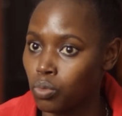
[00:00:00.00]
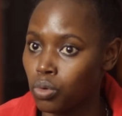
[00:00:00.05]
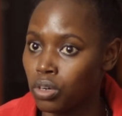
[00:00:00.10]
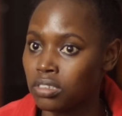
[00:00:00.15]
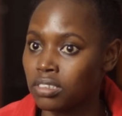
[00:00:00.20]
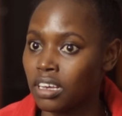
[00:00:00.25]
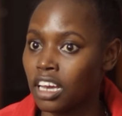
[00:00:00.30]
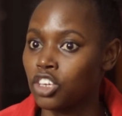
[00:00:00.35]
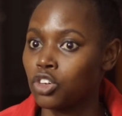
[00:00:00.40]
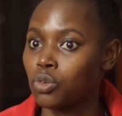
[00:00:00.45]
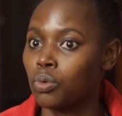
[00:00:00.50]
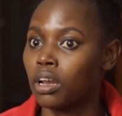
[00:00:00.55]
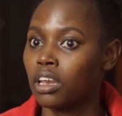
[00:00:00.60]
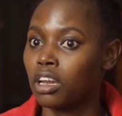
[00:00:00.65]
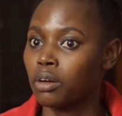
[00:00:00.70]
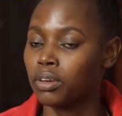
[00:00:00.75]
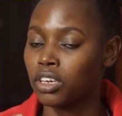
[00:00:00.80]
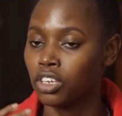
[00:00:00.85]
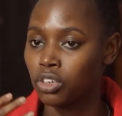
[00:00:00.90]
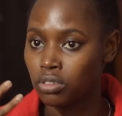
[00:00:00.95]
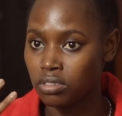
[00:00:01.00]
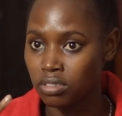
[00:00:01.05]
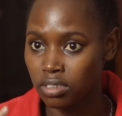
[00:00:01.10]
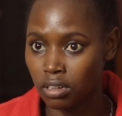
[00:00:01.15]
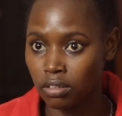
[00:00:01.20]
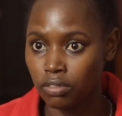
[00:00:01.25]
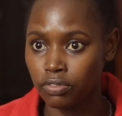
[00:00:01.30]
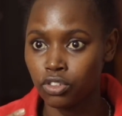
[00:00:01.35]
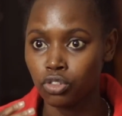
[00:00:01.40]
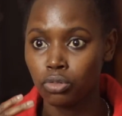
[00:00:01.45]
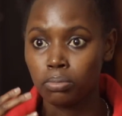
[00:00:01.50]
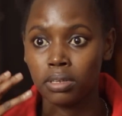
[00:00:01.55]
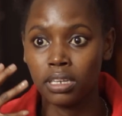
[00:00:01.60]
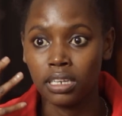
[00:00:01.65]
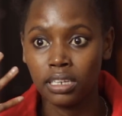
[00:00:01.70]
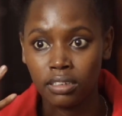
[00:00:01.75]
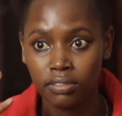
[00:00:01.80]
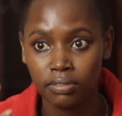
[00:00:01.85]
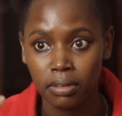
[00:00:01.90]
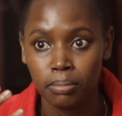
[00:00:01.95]
What are you allowing yourself to
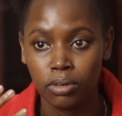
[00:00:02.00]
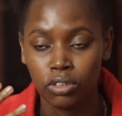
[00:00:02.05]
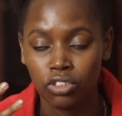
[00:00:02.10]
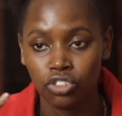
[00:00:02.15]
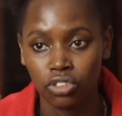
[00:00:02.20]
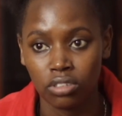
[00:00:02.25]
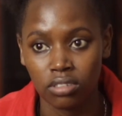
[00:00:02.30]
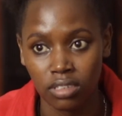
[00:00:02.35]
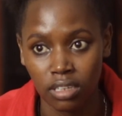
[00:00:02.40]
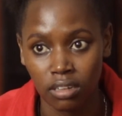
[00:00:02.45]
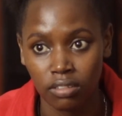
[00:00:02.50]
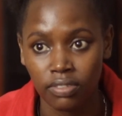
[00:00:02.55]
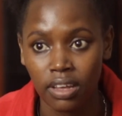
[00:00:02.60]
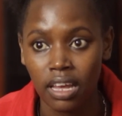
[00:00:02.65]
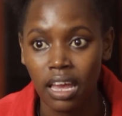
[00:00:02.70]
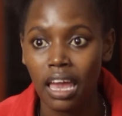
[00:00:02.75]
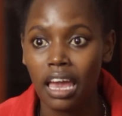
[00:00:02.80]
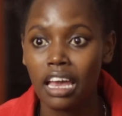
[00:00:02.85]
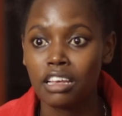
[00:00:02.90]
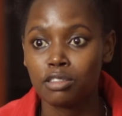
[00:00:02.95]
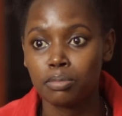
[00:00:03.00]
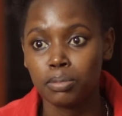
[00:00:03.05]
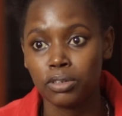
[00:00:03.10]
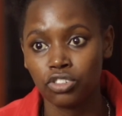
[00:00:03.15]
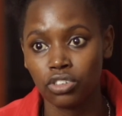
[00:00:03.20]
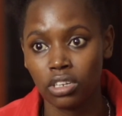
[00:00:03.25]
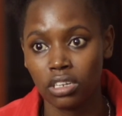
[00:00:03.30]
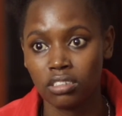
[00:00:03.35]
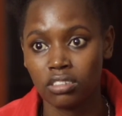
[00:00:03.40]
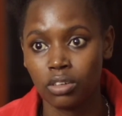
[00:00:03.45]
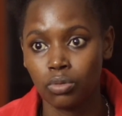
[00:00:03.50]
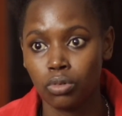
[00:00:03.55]
believe about yourself, especially as a